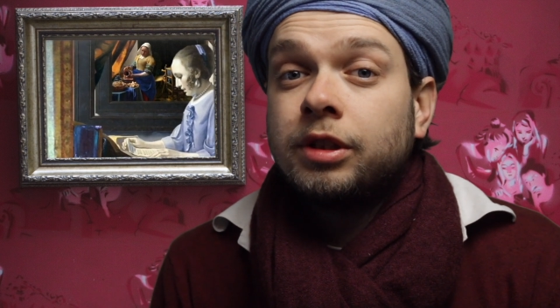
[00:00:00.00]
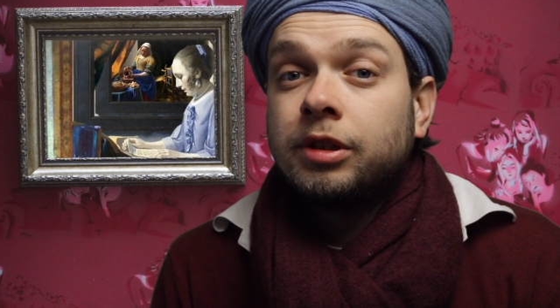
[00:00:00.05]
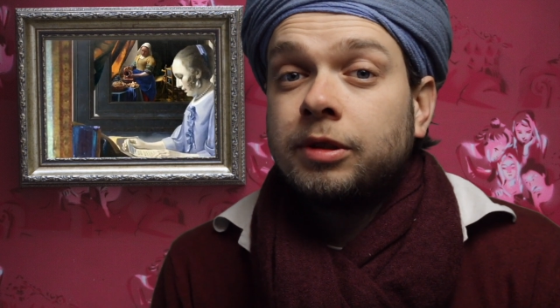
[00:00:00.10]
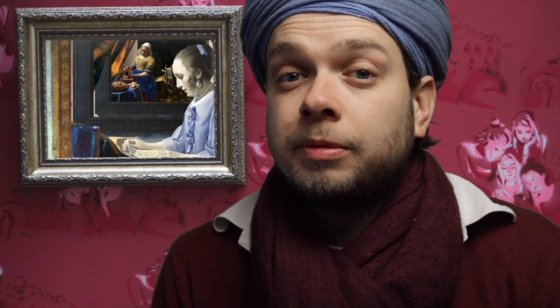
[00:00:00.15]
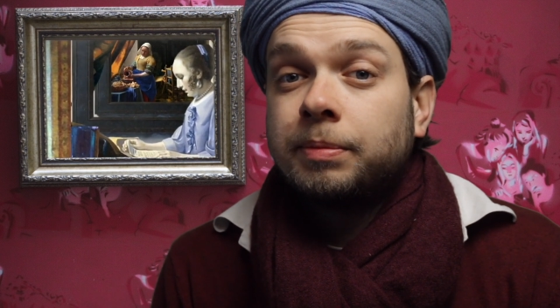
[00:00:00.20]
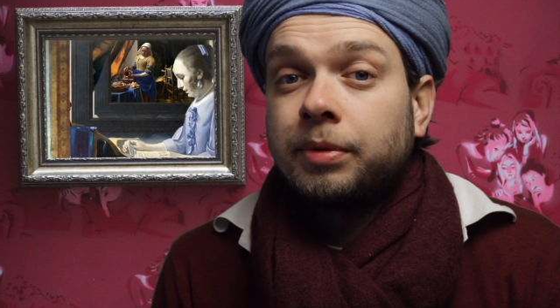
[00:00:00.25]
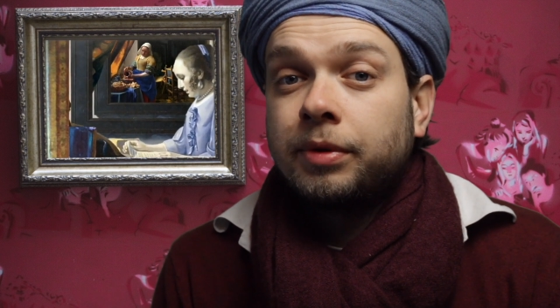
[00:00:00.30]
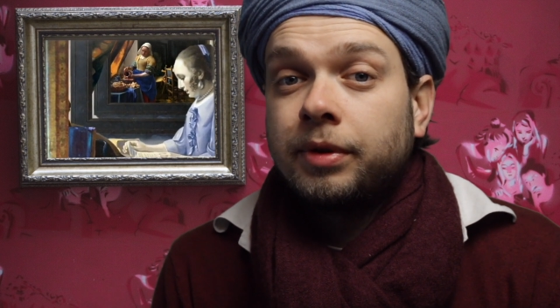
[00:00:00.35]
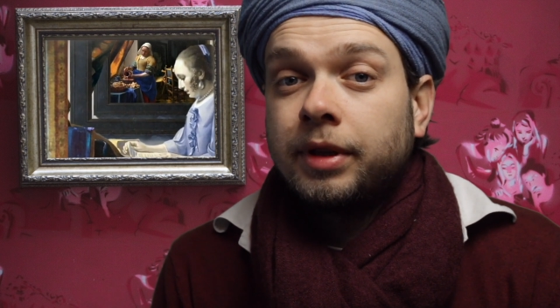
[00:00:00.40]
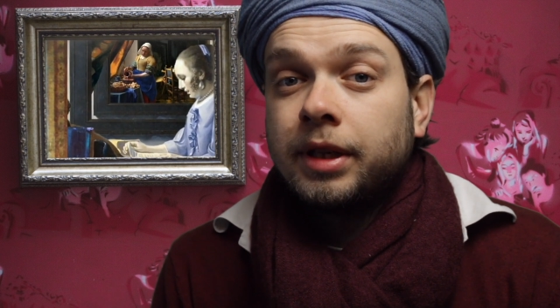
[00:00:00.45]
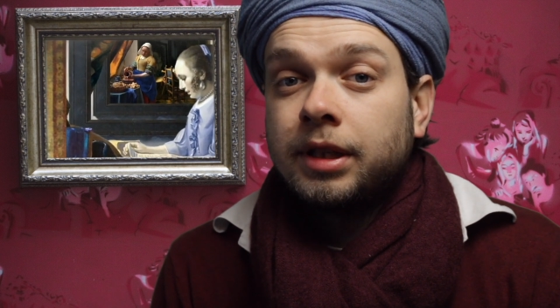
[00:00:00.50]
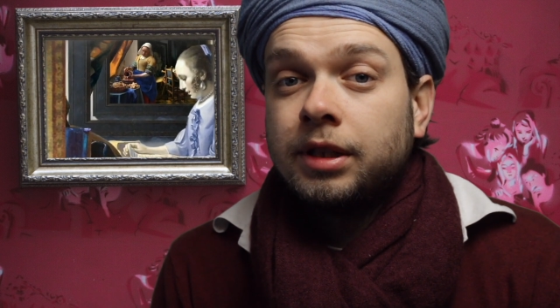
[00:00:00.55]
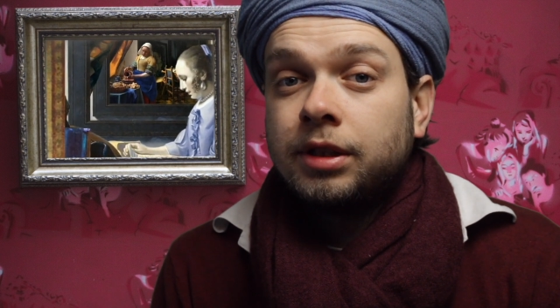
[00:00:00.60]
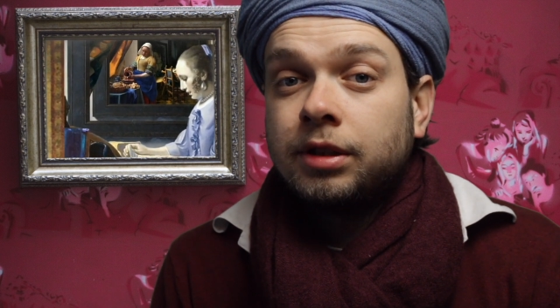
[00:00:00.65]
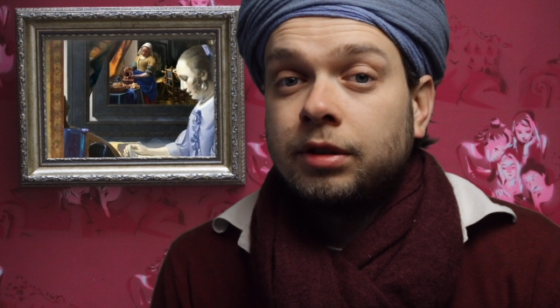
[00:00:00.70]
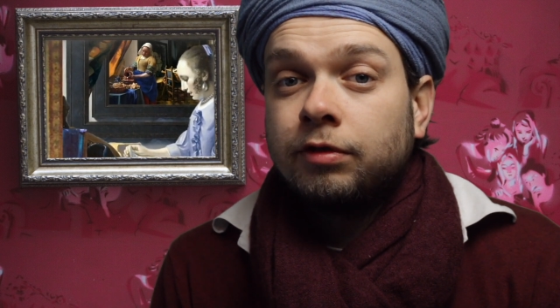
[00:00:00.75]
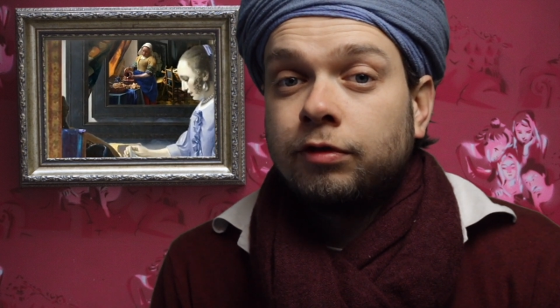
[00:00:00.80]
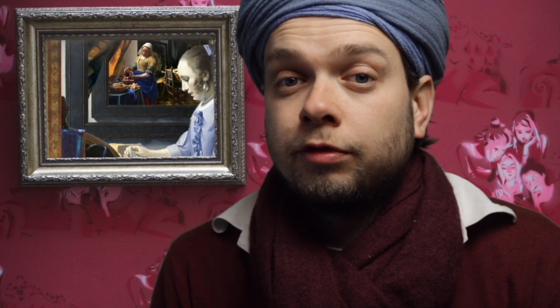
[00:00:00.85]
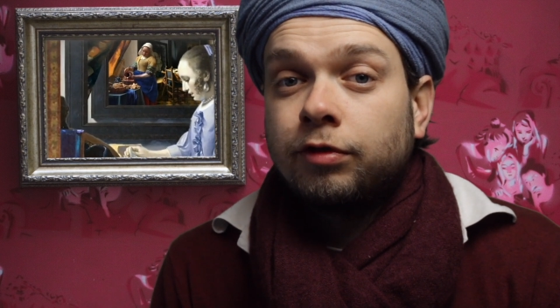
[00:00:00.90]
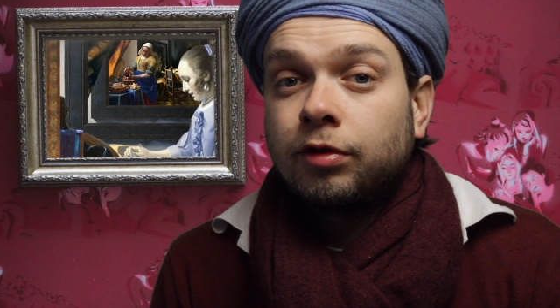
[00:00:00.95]

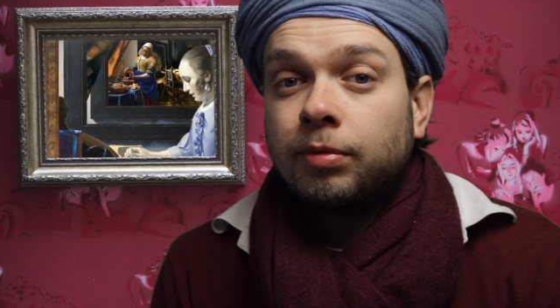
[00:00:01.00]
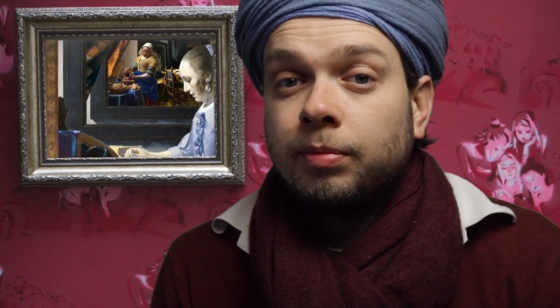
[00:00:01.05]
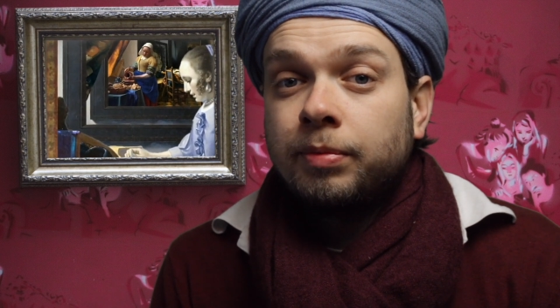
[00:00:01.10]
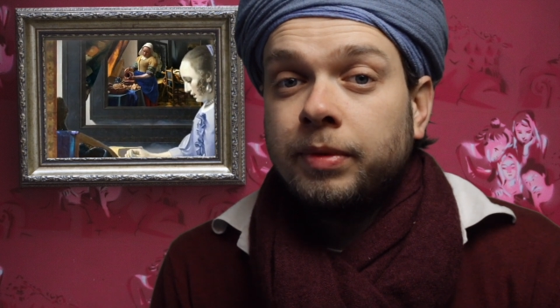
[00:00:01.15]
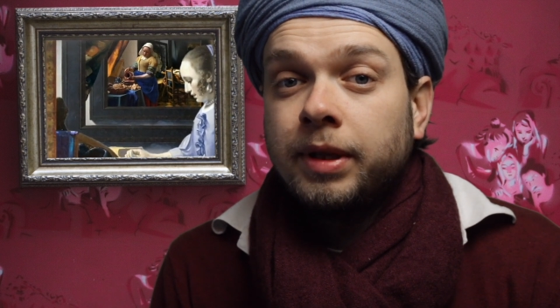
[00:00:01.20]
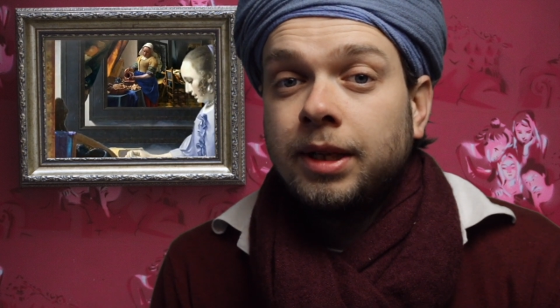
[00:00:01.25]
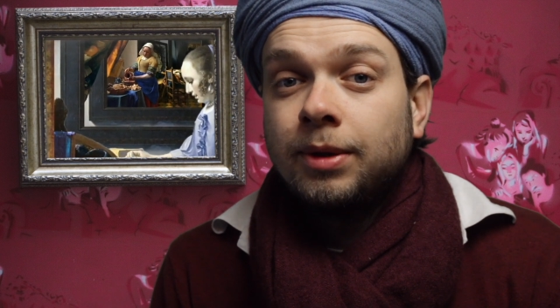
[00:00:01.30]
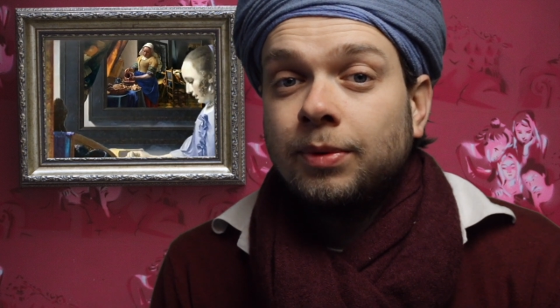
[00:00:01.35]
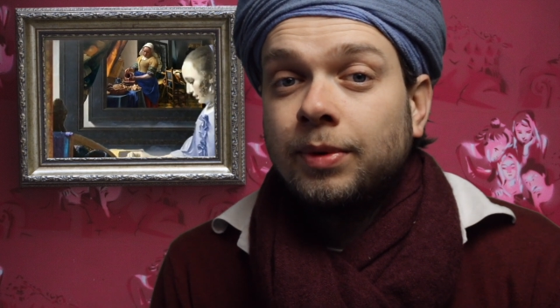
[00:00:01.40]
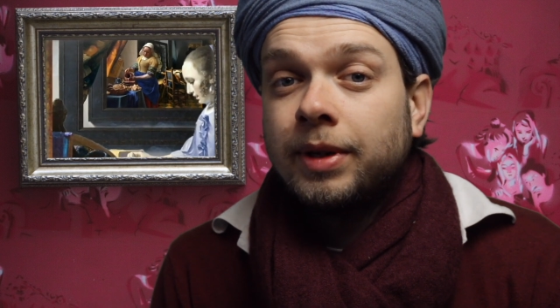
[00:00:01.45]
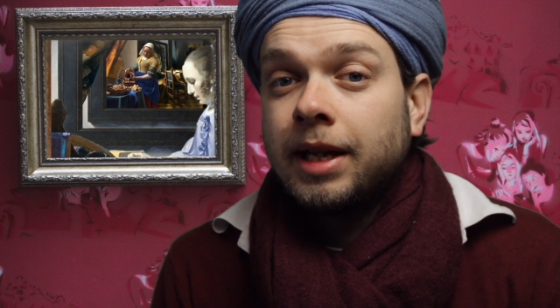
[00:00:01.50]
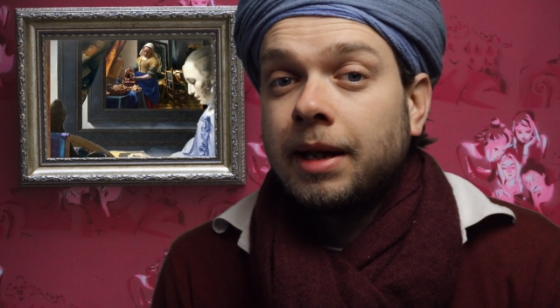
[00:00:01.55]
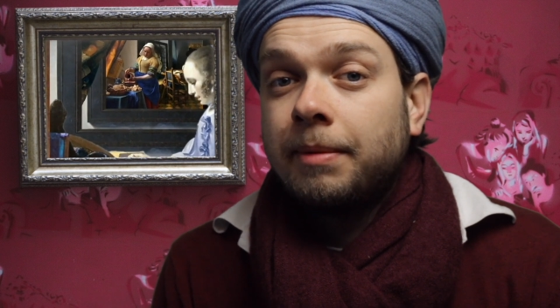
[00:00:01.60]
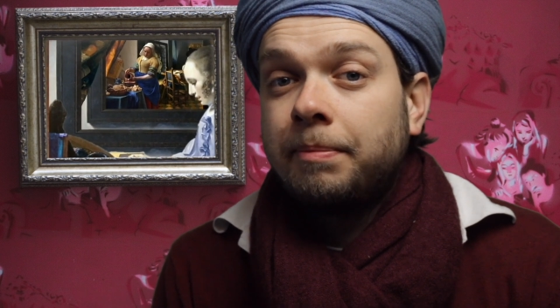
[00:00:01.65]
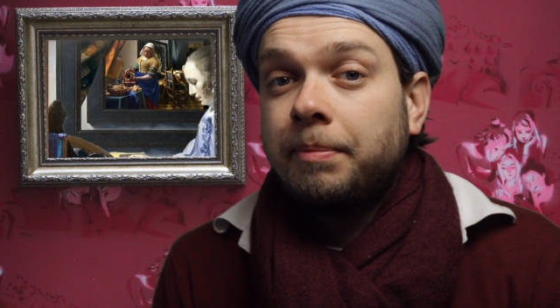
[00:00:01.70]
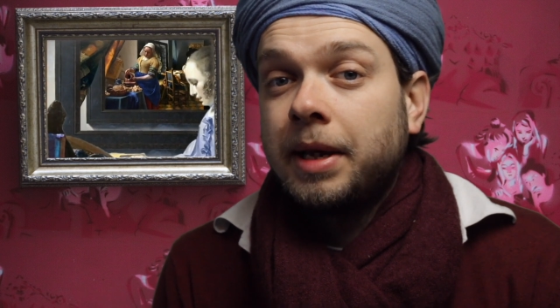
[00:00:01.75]
inspiration for me when I